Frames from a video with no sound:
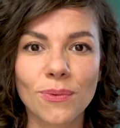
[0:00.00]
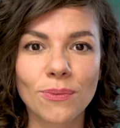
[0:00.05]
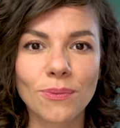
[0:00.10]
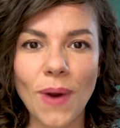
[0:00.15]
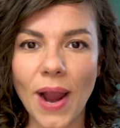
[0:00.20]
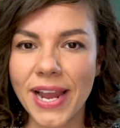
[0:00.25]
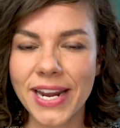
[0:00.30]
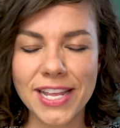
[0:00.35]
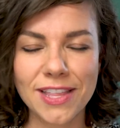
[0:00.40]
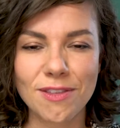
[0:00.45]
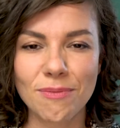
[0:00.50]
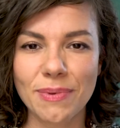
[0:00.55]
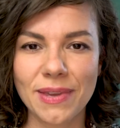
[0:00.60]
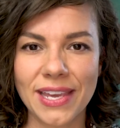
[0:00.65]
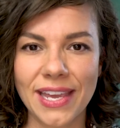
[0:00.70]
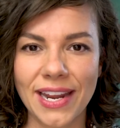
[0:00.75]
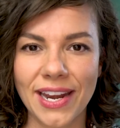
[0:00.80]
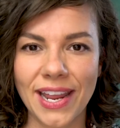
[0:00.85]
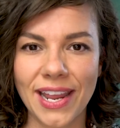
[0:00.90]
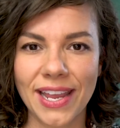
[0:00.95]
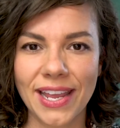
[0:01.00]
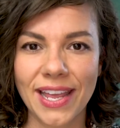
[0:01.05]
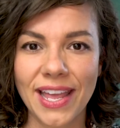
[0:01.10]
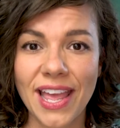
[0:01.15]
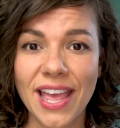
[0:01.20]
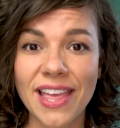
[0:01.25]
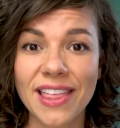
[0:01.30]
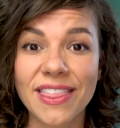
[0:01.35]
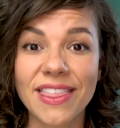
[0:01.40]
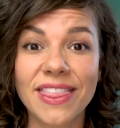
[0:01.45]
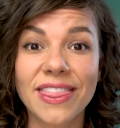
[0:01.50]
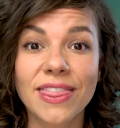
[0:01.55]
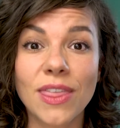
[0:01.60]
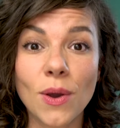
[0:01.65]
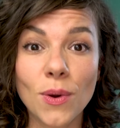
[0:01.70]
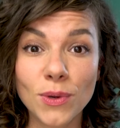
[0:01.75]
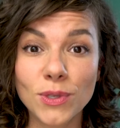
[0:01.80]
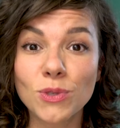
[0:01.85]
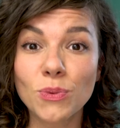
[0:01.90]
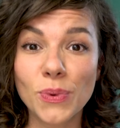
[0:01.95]
right in the beginning
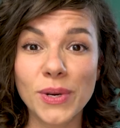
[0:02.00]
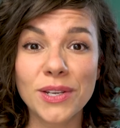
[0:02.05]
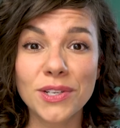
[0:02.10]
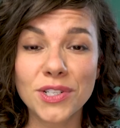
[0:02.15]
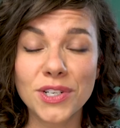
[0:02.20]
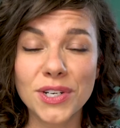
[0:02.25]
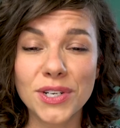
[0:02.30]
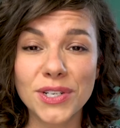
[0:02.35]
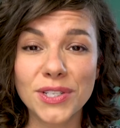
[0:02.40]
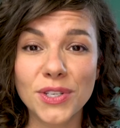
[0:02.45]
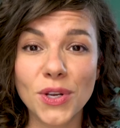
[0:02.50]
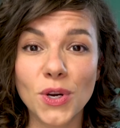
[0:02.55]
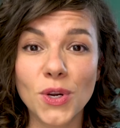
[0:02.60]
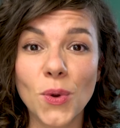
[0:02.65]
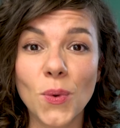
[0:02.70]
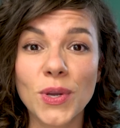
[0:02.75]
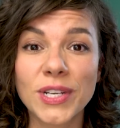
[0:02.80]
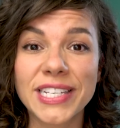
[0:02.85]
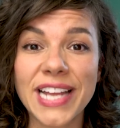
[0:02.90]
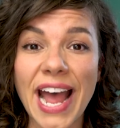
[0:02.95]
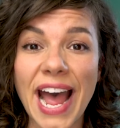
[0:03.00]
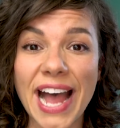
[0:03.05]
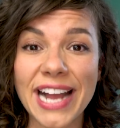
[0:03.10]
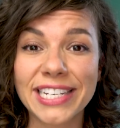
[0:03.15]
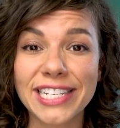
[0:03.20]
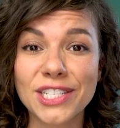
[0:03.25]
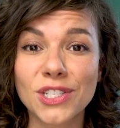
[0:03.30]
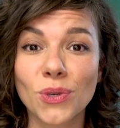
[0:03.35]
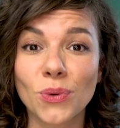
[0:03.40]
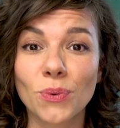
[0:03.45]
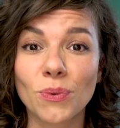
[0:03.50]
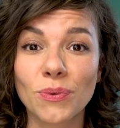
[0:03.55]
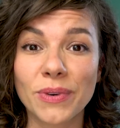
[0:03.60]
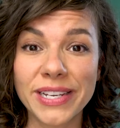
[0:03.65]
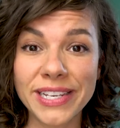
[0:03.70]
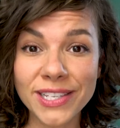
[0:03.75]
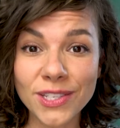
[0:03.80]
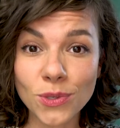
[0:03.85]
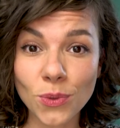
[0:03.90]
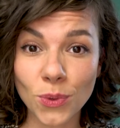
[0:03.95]
those realtors are going to act as a
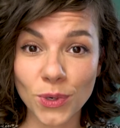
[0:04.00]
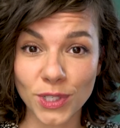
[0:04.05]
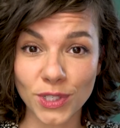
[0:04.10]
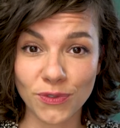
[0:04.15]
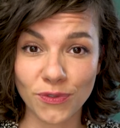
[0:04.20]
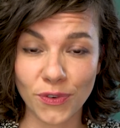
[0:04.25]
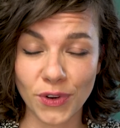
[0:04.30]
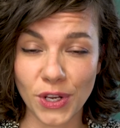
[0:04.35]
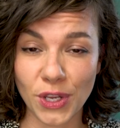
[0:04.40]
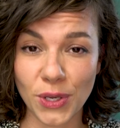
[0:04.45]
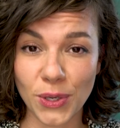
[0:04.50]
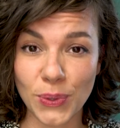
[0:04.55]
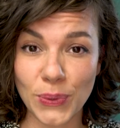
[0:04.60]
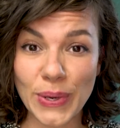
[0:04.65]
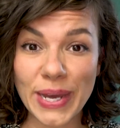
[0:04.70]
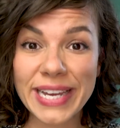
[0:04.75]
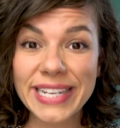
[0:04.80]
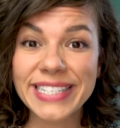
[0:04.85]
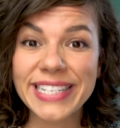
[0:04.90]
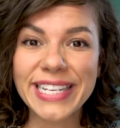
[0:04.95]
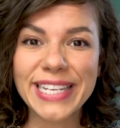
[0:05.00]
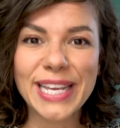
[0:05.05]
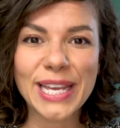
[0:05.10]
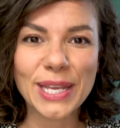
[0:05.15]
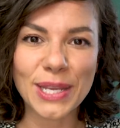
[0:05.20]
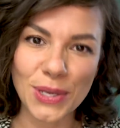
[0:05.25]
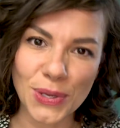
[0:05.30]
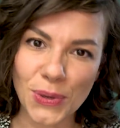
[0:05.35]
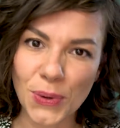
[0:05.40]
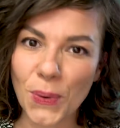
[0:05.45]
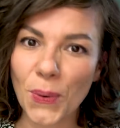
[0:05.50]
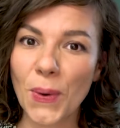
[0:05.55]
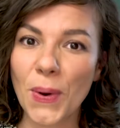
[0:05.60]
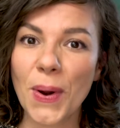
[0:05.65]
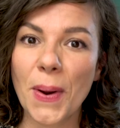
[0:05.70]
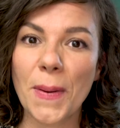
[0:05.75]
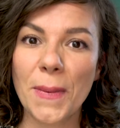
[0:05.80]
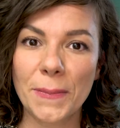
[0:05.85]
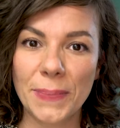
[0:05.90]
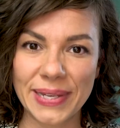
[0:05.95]
resource for you to get
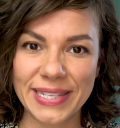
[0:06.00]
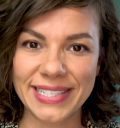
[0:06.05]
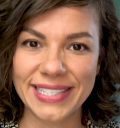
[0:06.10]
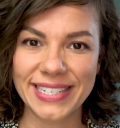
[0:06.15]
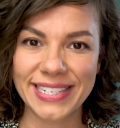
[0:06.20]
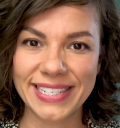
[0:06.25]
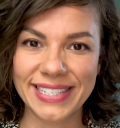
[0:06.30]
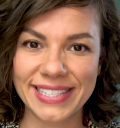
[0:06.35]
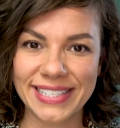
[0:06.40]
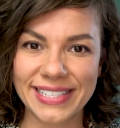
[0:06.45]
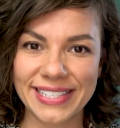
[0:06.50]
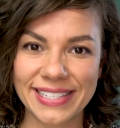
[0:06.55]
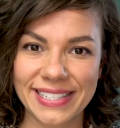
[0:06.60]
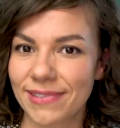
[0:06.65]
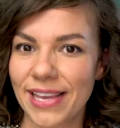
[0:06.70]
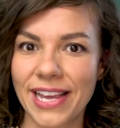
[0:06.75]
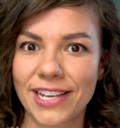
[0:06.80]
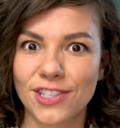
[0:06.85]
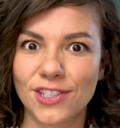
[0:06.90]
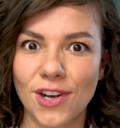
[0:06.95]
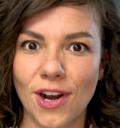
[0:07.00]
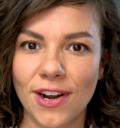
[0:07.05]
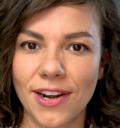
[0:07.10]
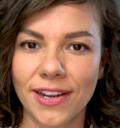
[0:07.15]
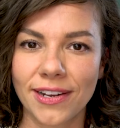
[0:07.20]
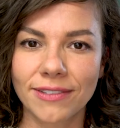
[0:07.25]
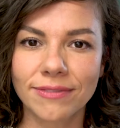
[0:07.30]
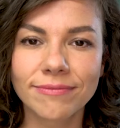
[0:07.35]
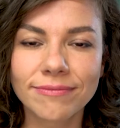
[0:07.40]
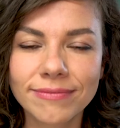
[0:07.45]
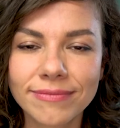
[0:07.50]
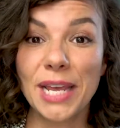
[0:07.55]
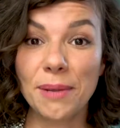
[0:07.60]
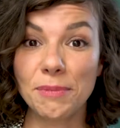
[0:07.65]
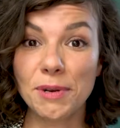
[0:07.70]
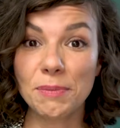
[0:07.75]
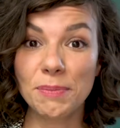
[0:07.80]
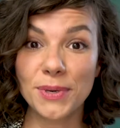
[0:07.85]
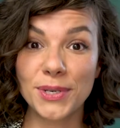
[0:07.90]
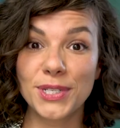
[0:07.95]
your business kickstarted.
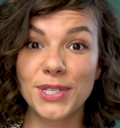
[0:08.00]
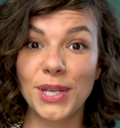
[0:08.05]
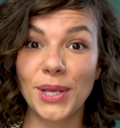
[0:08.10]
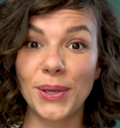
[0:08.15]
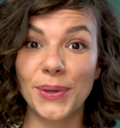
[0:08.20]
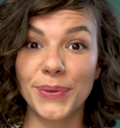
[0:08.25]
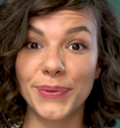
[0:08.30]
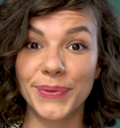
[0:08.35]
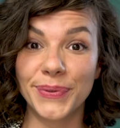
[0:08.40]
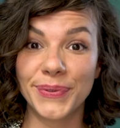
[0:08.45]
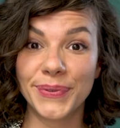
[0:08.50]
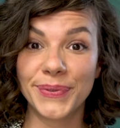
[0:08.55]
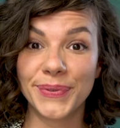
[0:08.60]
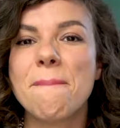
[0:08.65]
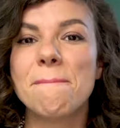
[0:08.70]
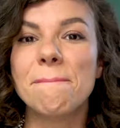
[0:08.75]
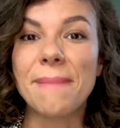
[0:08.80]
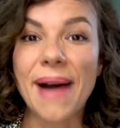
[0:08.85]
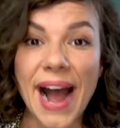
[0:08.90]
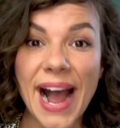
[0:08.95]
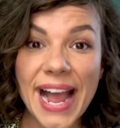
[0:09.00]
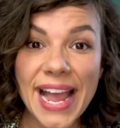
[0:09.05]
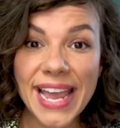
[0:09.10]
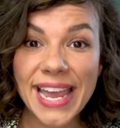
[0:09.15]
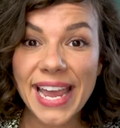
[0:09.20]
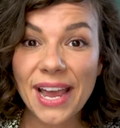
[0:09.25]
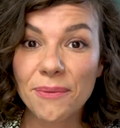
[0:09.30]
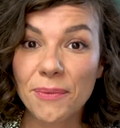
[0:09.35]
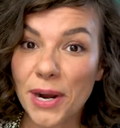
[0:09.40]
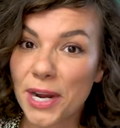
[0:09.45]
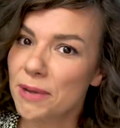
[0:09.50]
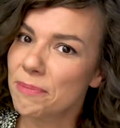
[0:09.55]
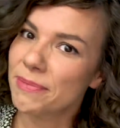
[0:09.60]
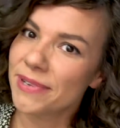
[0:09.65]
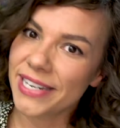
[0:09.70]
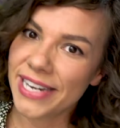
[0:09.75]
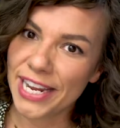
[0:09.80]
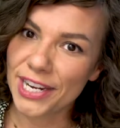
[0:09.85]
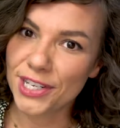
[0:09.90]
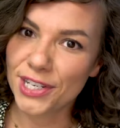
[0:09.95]
Tip number two, my
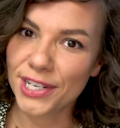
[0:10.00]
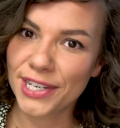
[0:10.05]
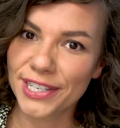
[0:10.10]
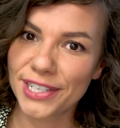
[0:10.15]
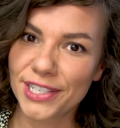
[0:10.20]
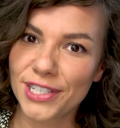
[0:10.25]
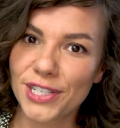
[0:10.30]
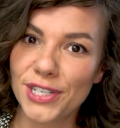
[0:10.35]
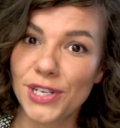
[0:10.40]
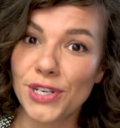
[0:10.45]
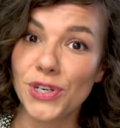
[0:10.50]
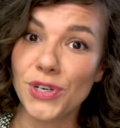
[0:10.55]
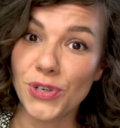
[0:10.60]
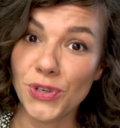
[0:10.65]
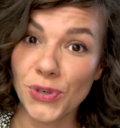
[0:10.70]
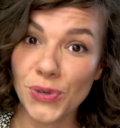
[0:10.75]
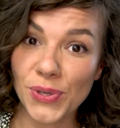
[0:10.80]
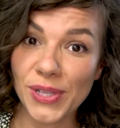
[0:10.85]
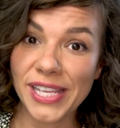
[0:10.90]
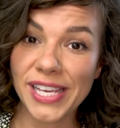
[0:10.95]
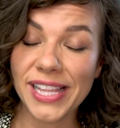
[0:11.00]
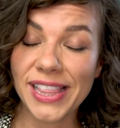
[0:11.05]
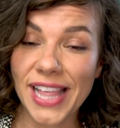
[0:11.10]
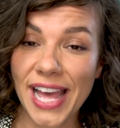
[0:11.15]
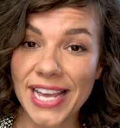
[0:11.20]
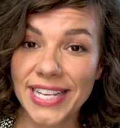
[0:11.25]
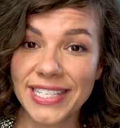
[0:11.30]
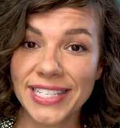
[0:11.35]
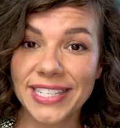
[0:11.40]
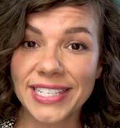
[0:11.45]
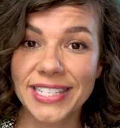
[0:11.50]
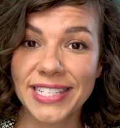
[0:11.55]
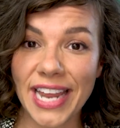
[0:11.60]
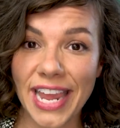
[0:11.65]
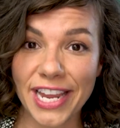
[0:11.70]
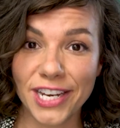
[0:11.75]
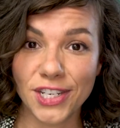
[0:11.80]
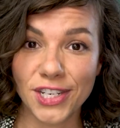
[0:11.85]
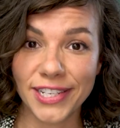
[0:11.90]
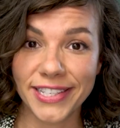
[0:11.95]
recommendation to newly licensed
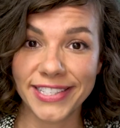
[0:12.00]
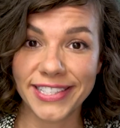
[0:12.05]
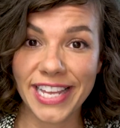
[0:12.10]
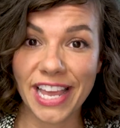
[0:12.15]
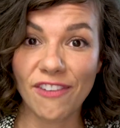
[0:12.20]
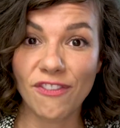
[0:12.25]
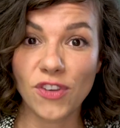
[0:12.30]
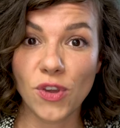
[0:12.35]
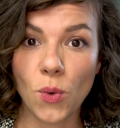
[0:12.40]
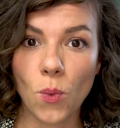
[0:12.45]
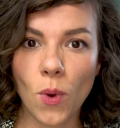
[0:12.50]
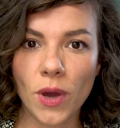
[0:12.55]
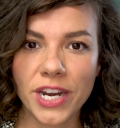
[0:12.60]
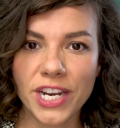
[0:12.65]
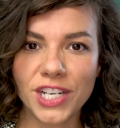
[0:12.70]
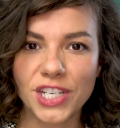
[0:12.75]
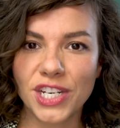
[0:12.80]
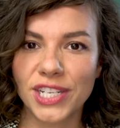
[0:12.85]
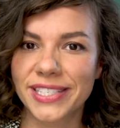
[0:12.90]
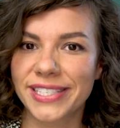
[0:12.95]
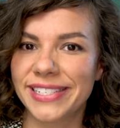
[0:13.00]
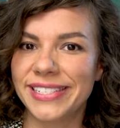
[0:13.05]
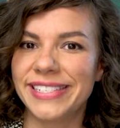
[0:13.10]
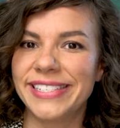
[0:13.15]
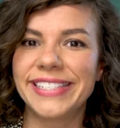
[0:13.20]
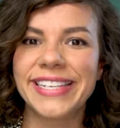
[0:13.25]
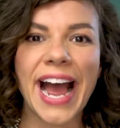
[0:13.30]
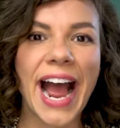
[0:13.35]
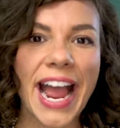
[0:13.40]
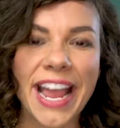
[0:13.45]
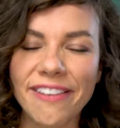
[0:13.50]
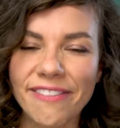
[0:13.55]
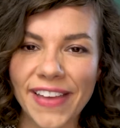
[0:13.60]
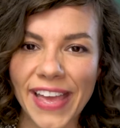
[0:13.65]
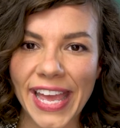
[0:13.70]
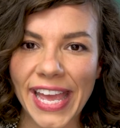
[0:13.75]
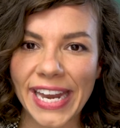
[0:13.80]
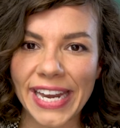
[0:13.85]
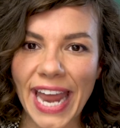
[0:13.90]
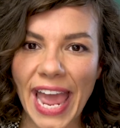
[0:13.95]
agents, if you want to just dive
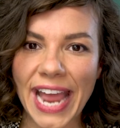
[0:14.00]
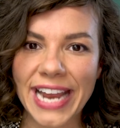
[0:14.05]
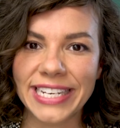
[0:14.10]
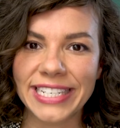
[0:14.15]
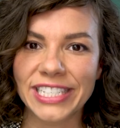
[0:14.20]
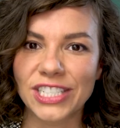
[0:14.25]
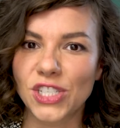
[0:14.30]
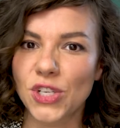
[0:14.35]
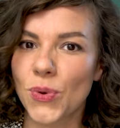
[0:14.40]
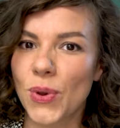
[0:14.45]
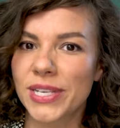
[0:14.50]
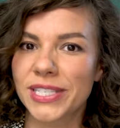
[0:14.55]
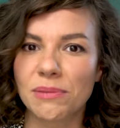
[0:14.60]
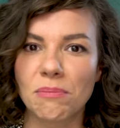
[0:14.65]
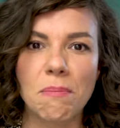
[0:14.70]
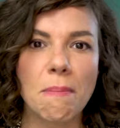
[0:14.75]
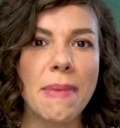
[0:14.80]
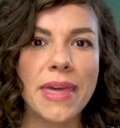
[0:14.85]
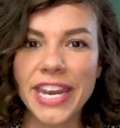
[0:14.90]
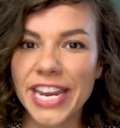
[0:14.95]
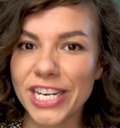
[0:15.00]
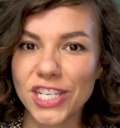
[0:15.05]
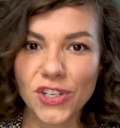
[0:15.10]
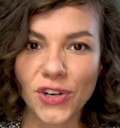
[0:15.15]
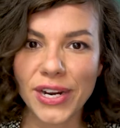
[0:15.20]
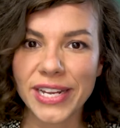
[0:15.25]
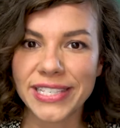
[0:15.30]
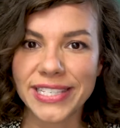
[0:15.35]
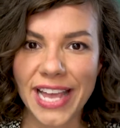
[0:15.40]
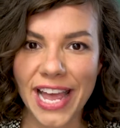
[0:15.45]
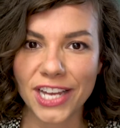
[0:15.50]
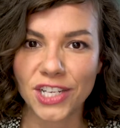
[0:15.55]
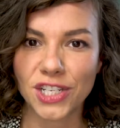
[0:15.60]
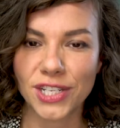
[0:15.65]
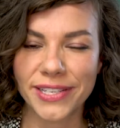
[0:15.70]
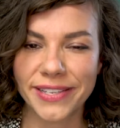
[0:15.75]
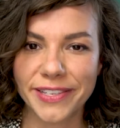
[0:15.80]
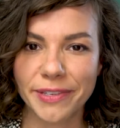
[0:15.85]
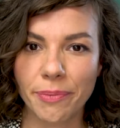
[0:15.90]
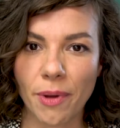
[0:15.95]
in and do as many
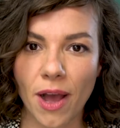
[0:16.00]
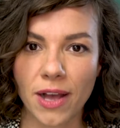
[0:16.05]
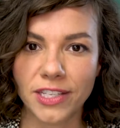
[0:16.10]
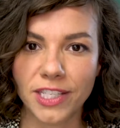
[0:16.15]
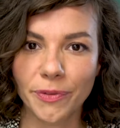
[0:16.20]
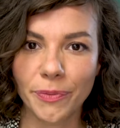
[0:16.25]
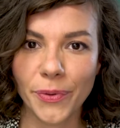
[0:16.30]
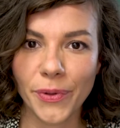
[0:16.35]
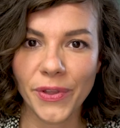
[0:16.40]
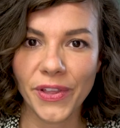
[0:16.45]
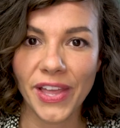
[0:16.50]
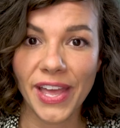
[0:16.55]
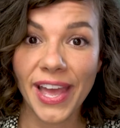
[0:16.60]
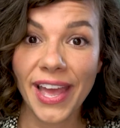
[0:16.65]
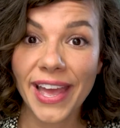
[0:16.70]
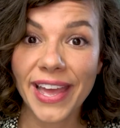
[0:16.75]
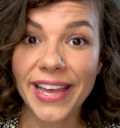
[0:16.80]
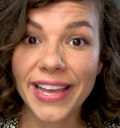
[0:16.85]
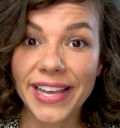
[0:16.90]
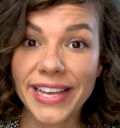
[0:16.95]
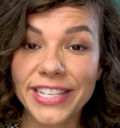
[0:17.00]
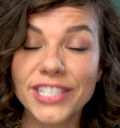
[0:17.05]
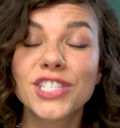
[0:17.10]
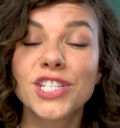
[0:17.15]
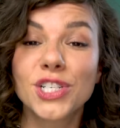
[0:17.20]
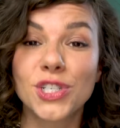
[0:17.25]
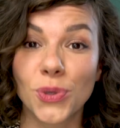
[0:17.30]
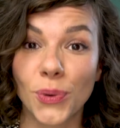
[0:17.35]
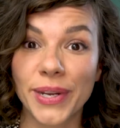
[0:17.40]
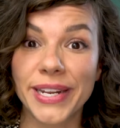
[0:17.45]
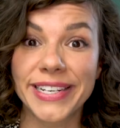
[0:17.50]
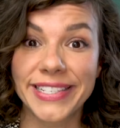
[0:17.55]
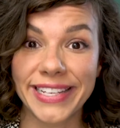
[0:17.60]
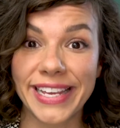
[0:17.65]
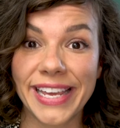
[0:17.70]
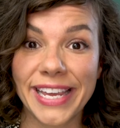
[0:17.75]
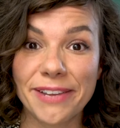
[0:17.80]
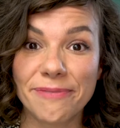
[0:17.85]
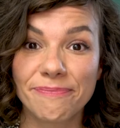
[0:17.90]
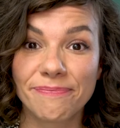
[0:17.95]
transactions as possible, is to join a
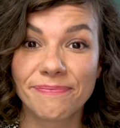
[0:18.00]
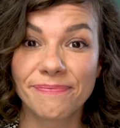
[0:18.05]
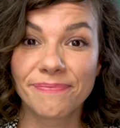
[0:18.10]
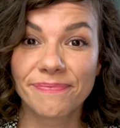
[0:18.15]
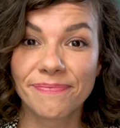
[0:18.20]
team.